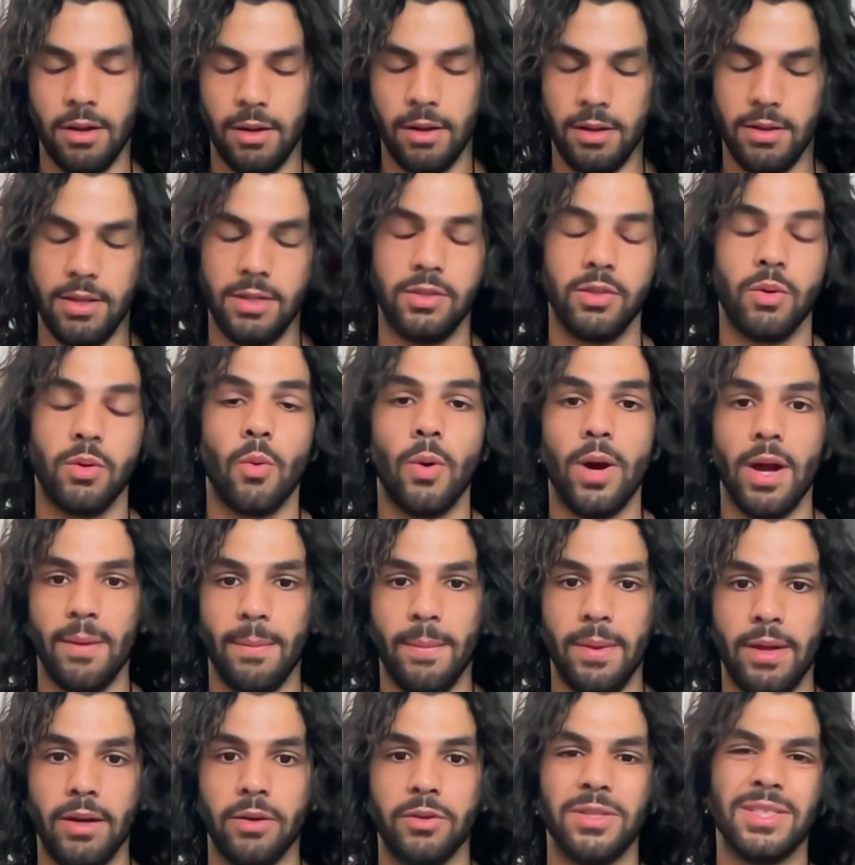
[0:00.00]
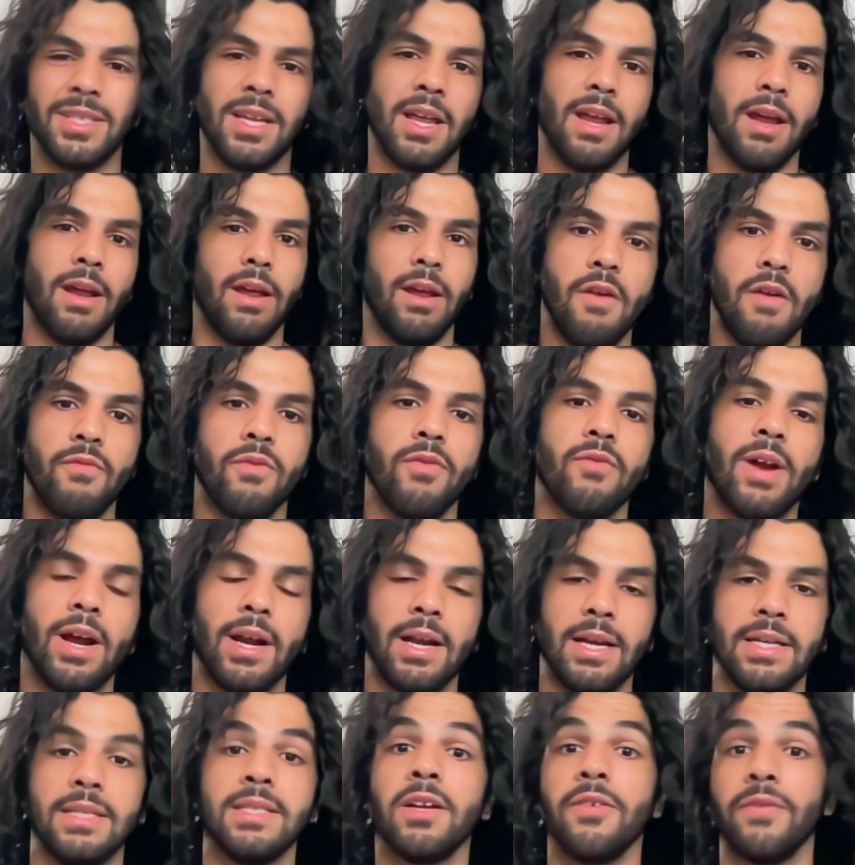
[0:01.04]
and there's quite a bit because every rack
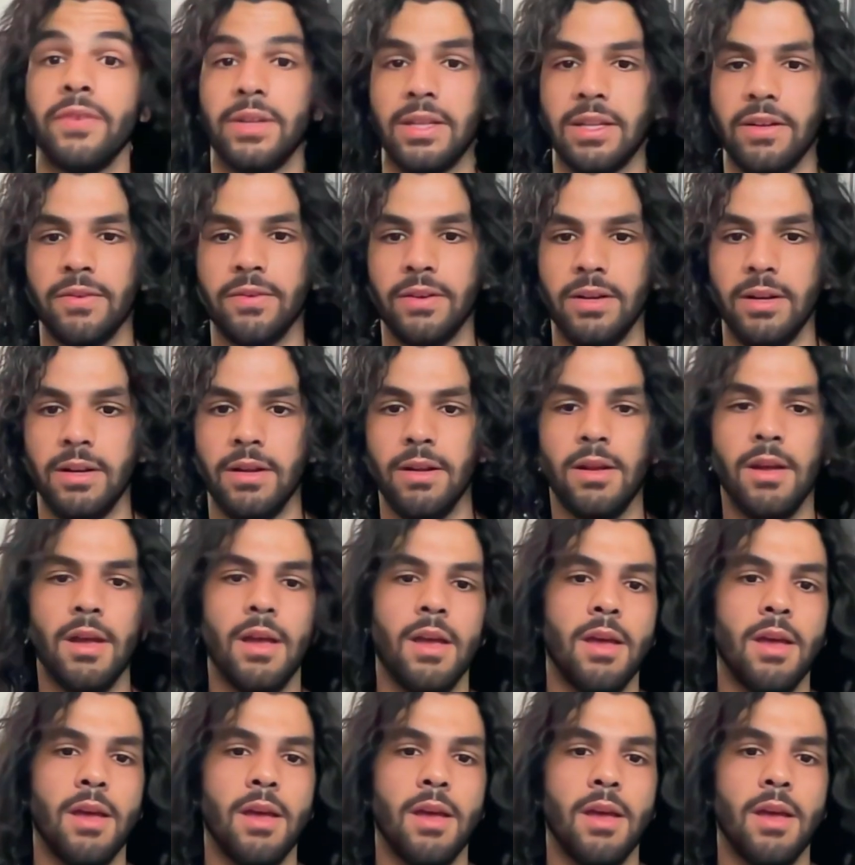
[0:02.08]
has something different.